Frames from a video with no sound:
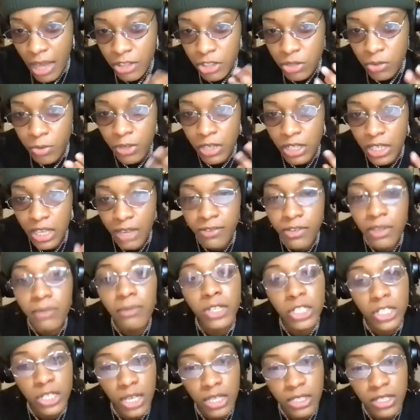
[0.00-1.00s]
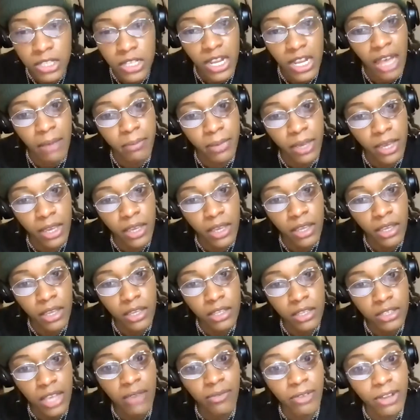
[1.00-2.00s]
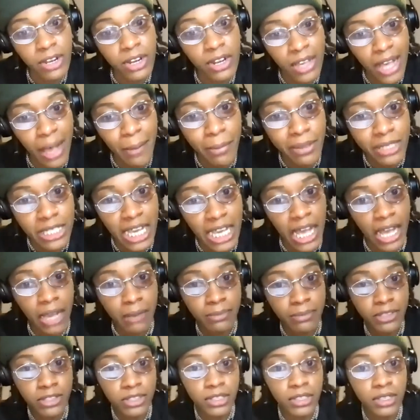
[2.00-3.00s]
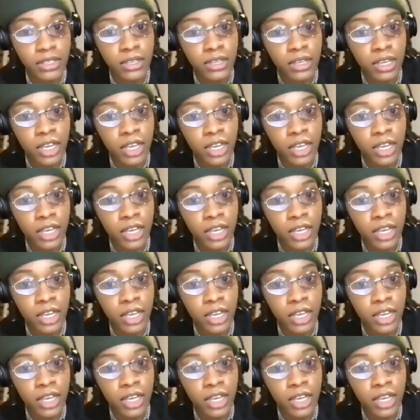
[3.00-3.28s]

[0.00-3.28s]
I just want to give them a chance to not be. So I read it a couple times.